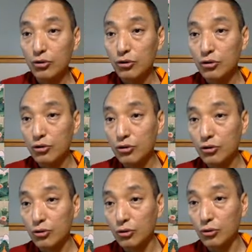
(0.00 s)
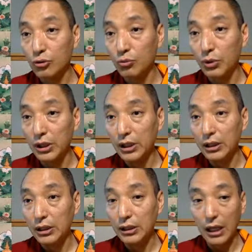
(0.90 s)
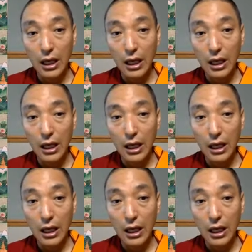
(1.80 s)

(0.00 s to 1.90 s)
So we